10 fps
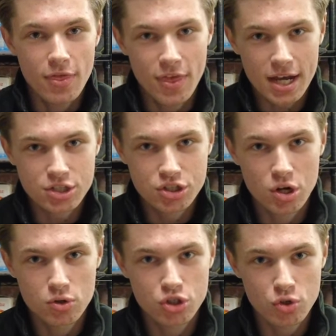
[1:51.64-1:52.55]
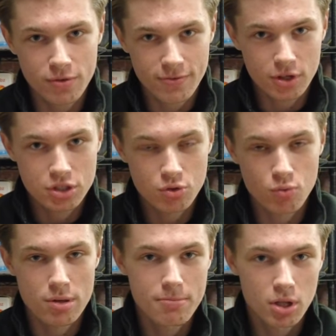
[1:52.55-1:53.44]
that shows you the first
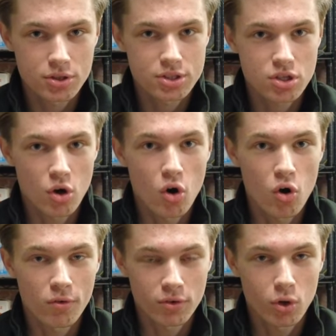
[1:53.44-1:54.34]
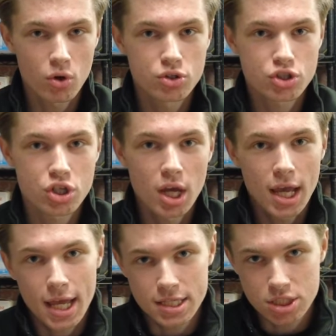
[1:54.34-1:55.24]
3 months of launch.
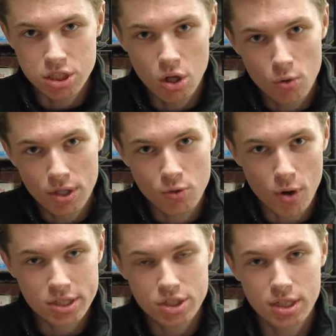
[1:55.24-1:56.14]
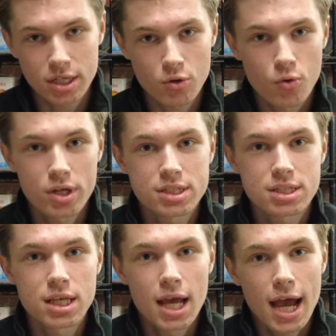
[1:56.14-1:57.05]
It slowly gradually
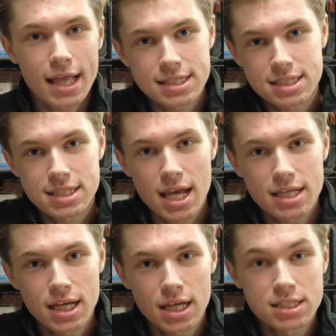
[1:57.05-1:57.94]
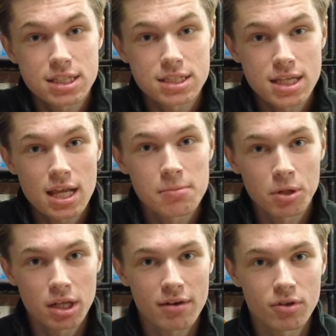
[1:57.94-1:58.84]
increased and it stayed at a
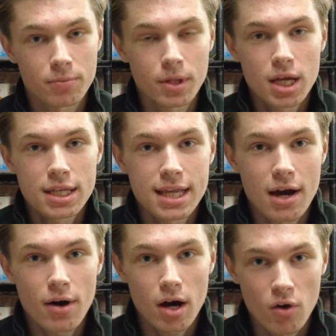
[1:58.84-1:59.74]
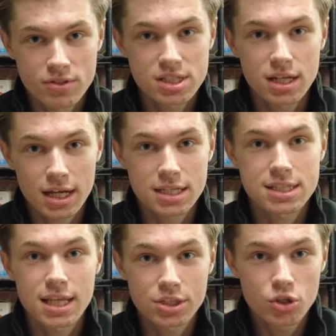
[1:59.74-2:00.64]
sustainable level. Now, obviously, like I
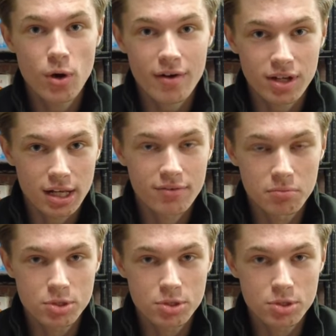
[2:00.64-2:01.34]
said, I do have 11